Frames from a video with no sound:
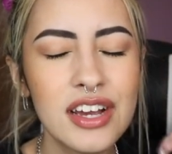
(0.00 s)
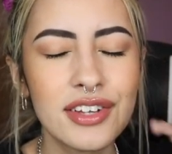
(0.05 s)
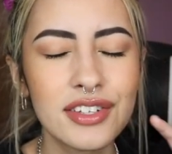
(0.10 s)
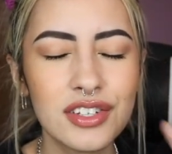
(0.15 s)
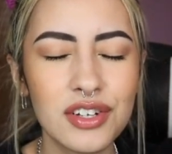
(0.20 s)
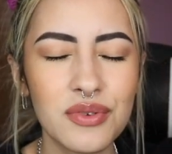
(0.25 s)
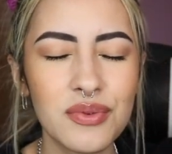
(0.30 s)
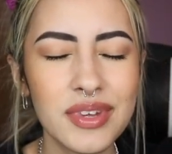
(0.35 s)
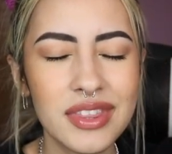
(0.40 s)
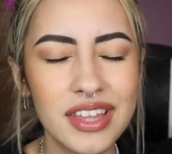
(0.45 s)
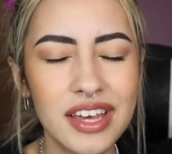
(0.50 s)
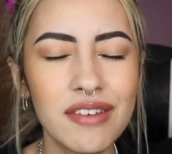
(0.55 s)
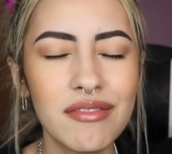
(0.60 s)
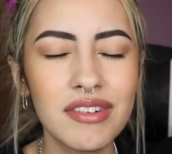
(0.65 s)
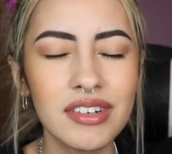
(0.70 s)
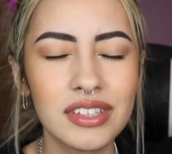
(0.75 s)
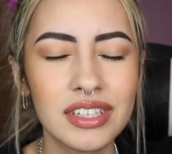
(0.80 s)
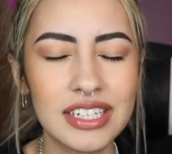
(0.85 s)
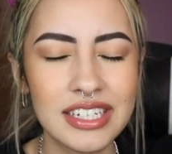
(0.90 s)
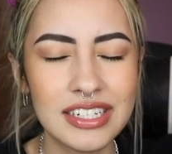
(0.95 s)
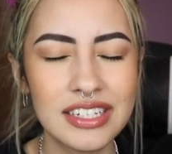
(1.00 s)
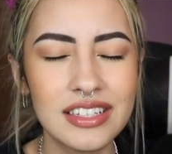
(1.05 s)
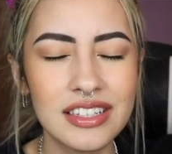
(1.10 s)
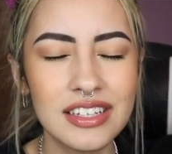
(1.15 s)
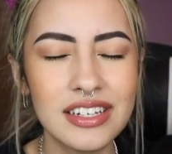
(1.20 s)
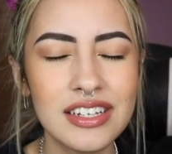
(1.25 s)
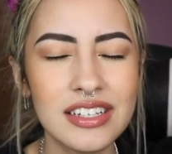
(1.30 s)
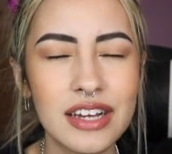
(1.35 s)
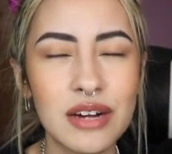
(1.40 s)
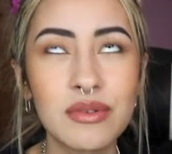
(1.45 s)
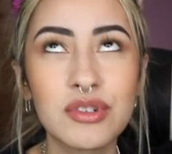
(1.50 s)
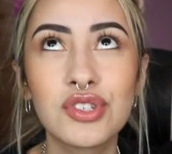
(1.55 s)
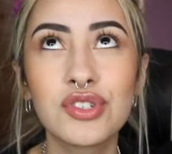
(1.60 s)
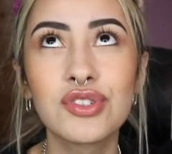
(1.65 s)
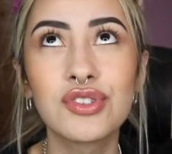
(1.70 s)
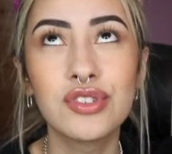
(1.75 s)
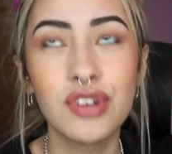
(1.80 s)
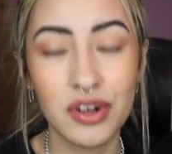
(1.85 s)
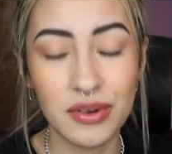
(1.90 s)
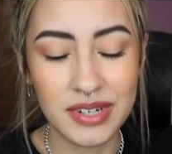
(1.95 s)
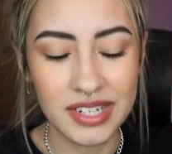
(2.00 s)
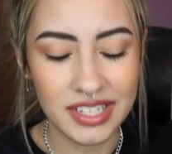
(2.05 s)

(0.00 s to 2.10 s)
So when they released these, I was so